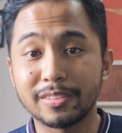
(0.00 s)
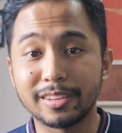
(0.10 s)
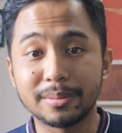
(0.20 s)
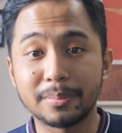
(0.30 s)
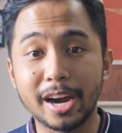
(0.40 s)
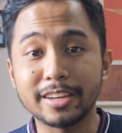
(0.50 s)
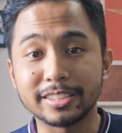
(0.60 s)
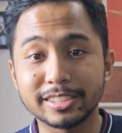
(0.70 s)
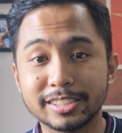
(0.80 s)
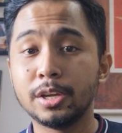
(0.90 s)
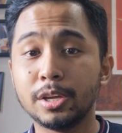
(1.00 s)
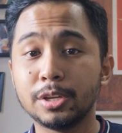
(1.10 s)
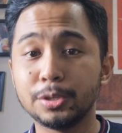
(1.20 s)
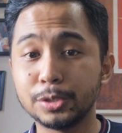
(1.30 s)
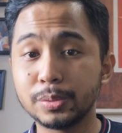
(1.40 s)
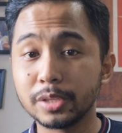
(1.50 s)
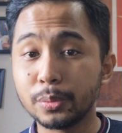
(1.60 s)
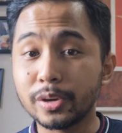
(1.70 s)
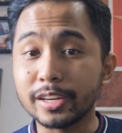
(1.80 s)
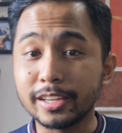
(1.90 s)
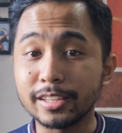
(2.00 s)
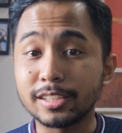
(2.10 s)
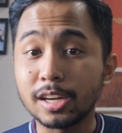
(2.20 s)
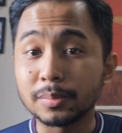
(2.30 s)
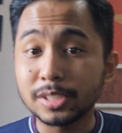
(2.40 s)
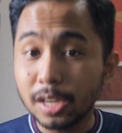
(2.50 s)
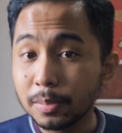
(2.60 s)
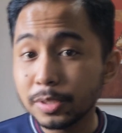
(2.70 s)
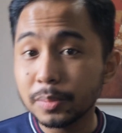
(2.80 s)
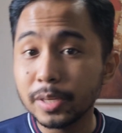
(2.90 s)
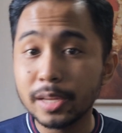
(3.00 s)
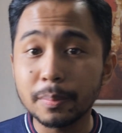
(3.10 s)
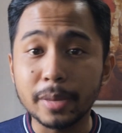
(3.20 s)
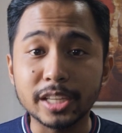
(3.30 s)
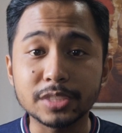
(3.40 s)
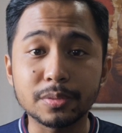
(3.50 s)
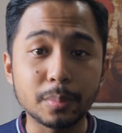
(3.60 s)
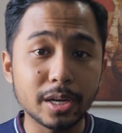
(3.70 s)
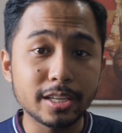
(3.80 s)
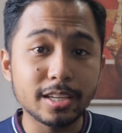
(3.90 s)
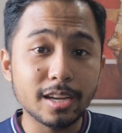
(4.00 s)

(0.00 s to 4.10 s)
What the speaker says: They're minors. Usually, when a kid comes up to me and begs for money,